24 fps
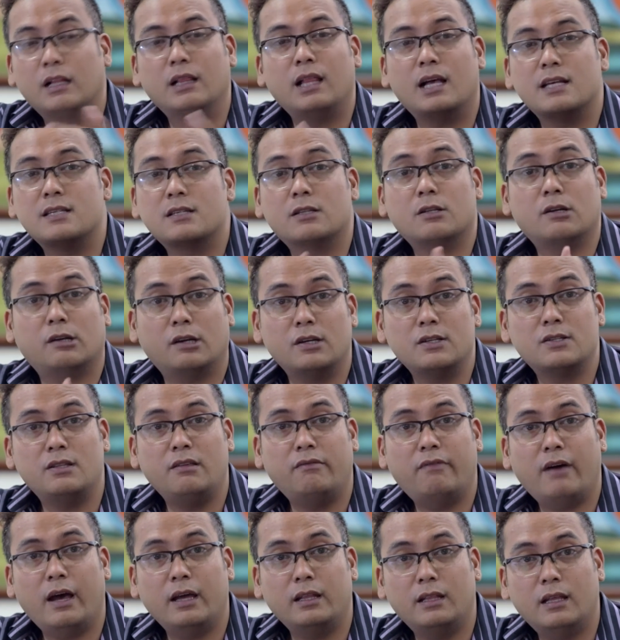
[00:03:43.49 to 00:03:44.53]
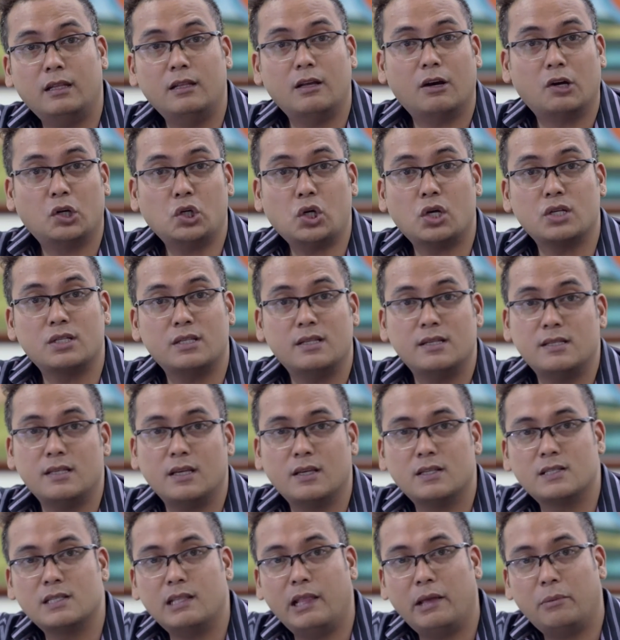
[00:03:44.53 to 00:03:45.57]
clusters divided across the
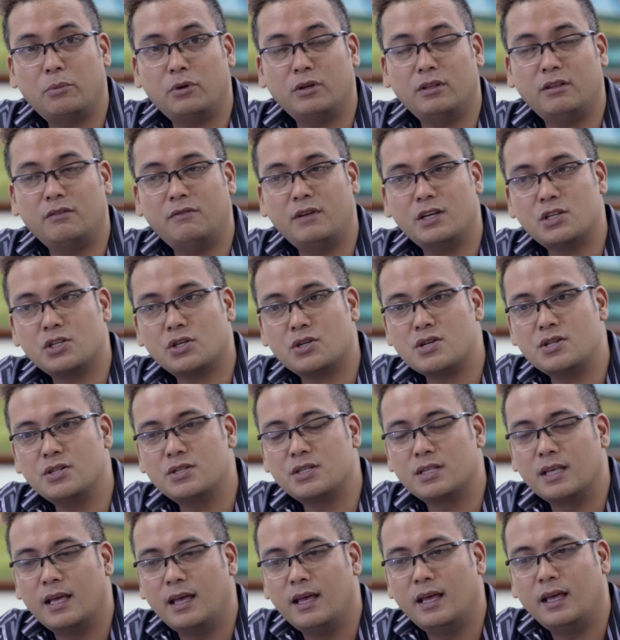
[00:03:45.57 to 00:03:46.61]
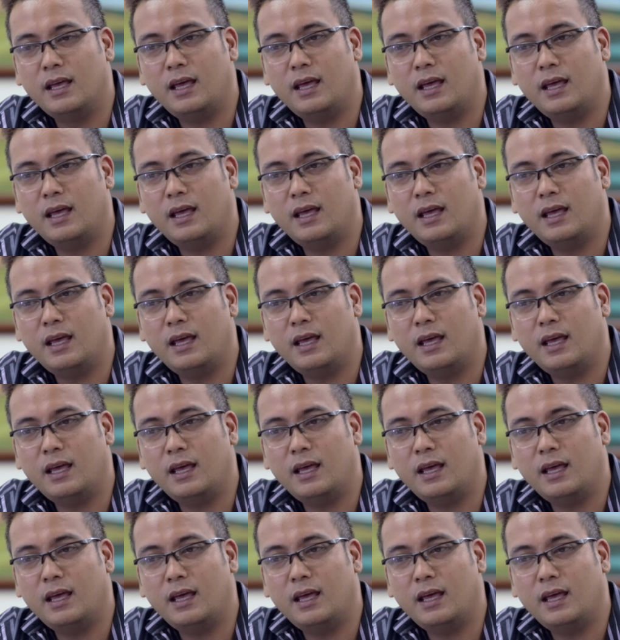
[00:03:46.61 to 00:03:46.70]
6 labor divisions,